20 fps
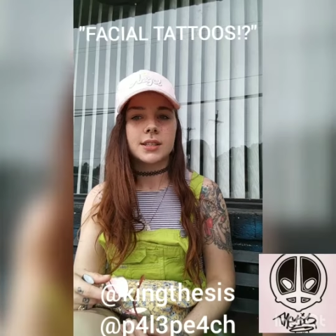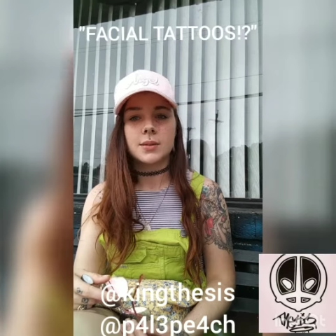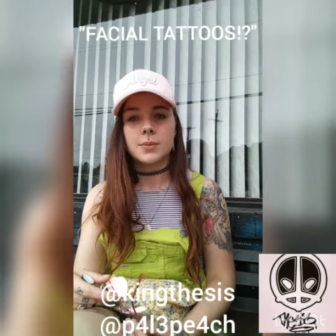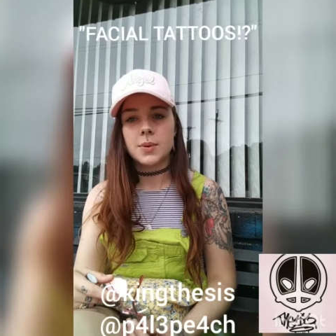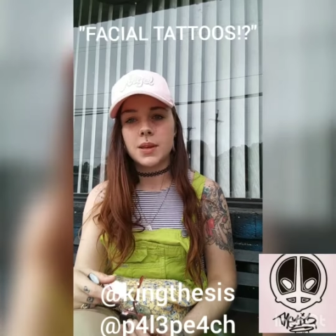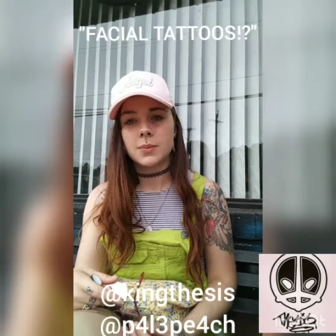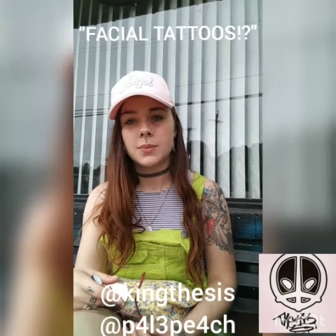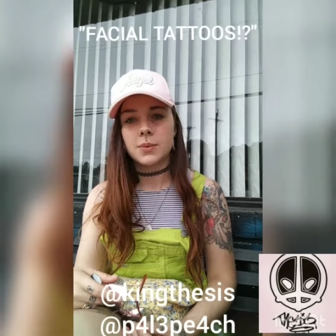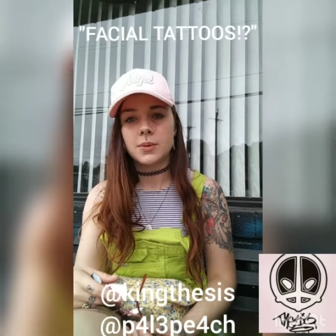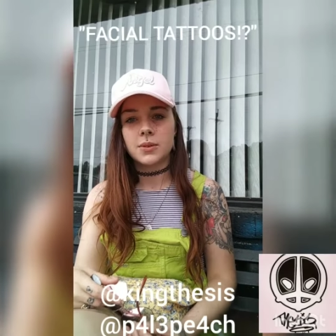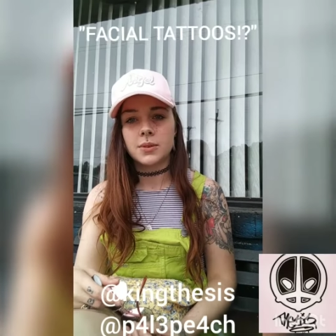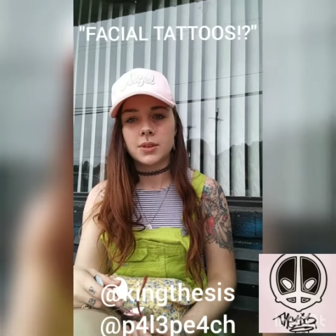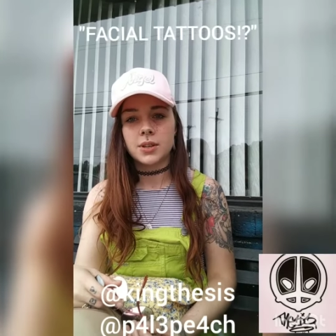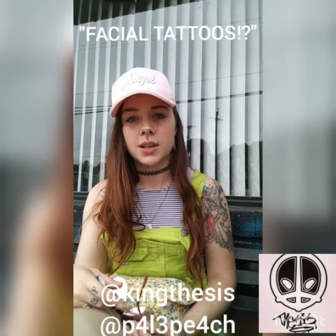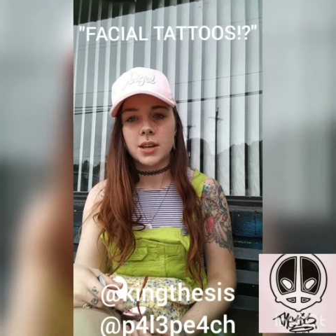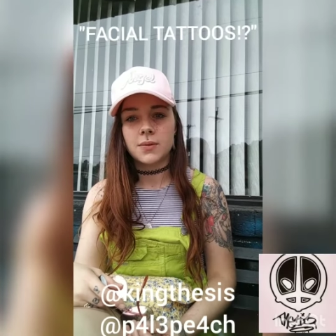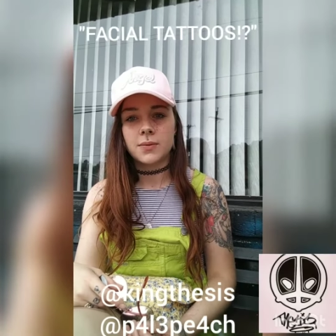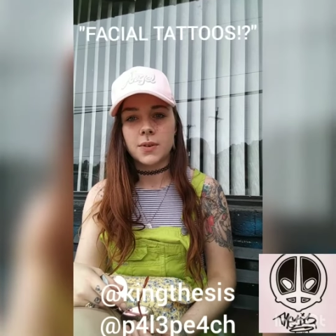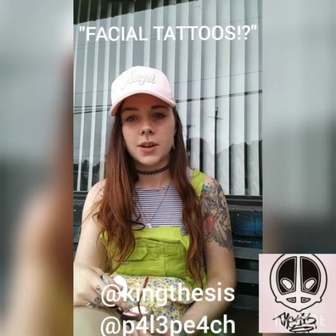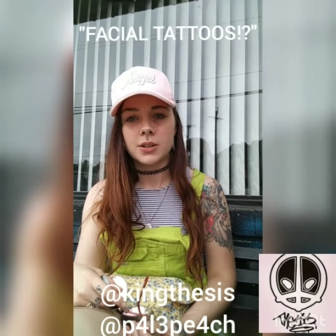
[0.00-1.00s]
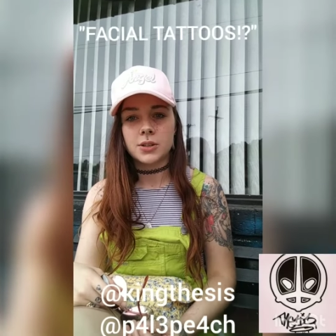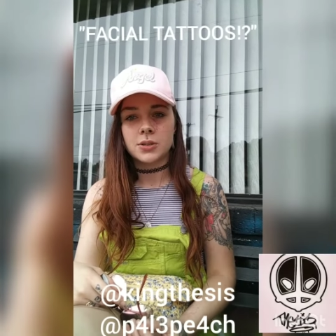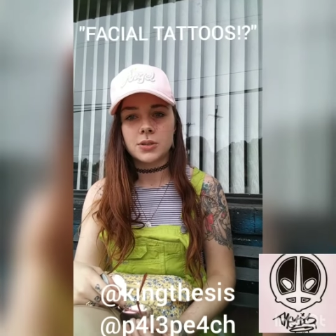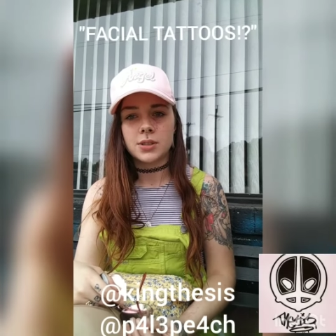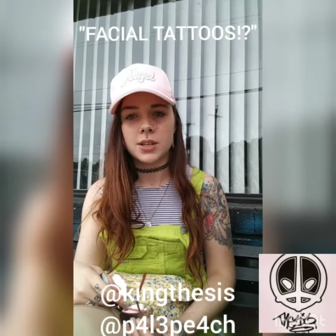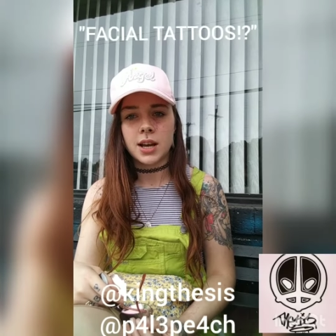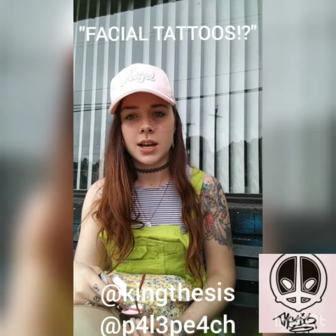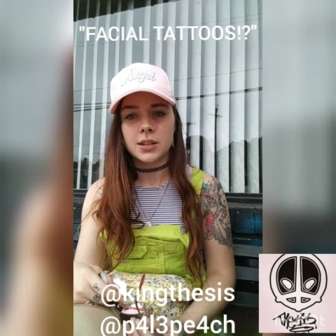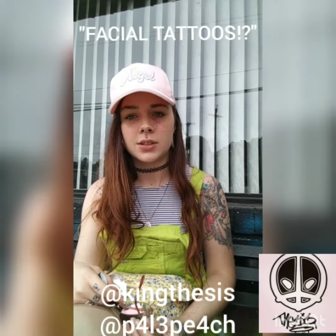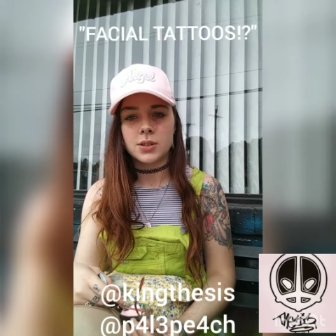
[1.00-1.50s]
that people get facial
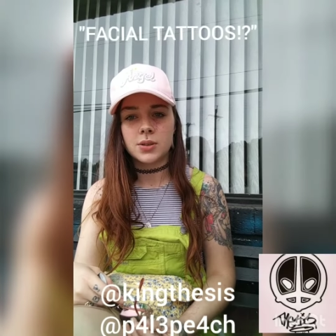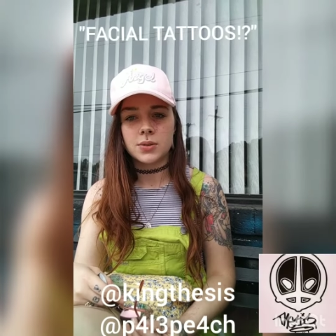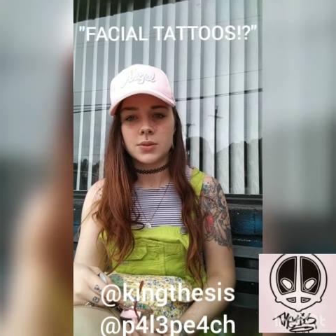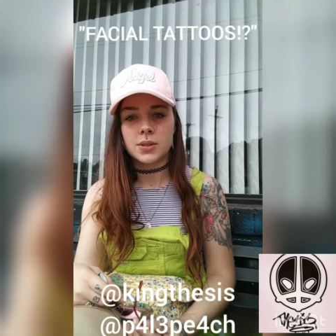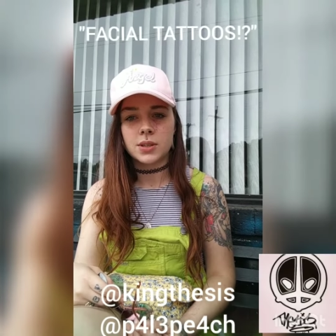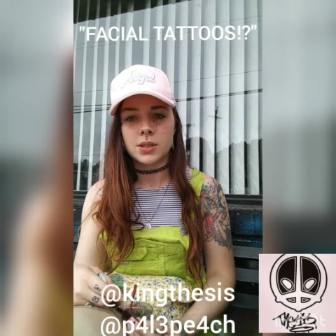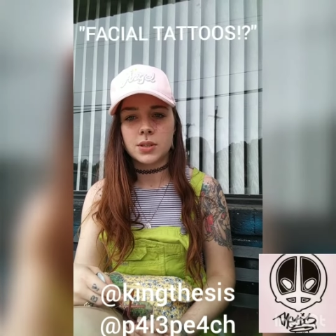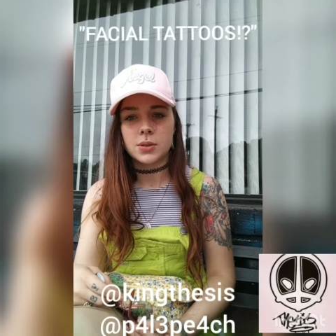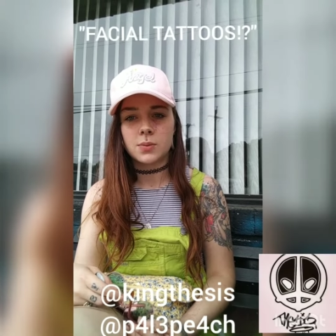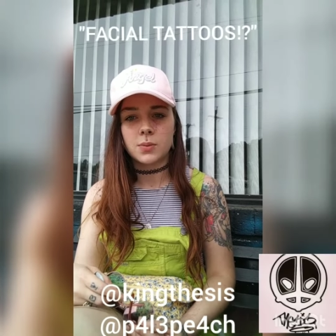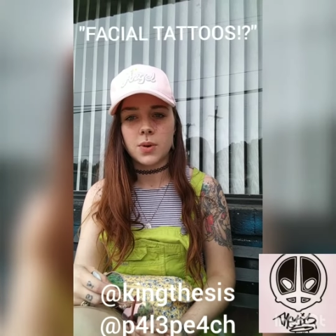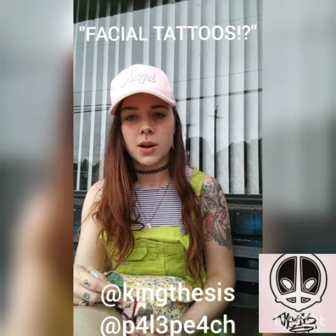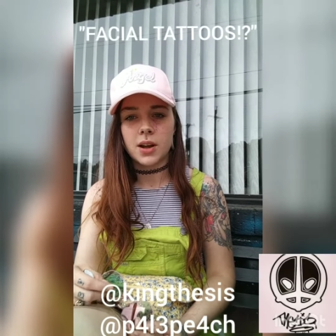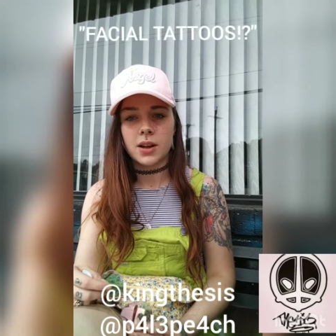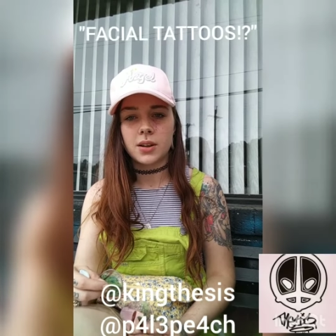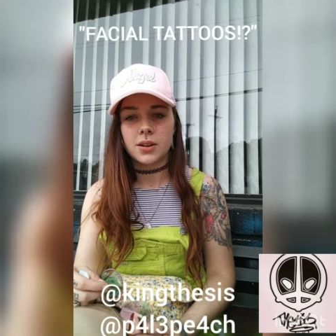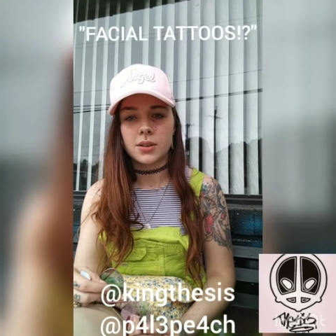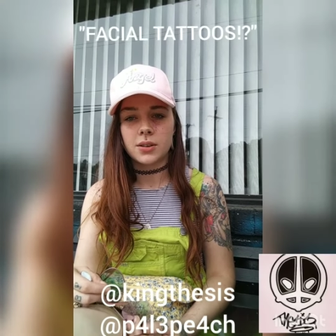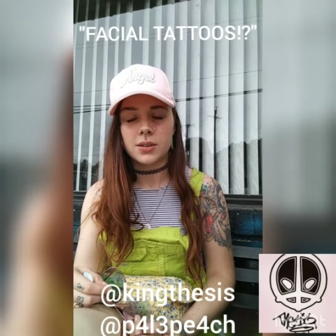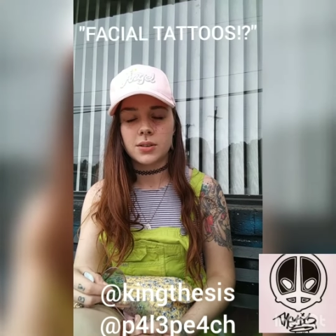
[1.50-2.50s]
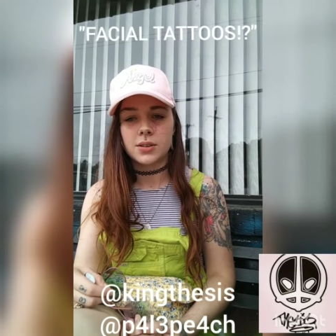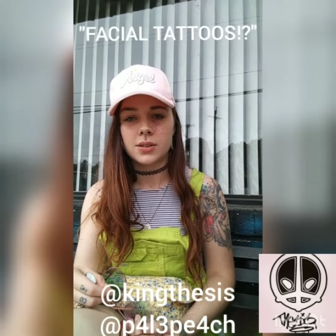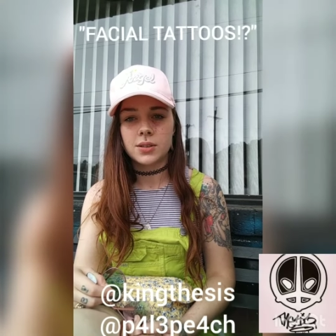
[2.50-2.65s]
tattoos as well.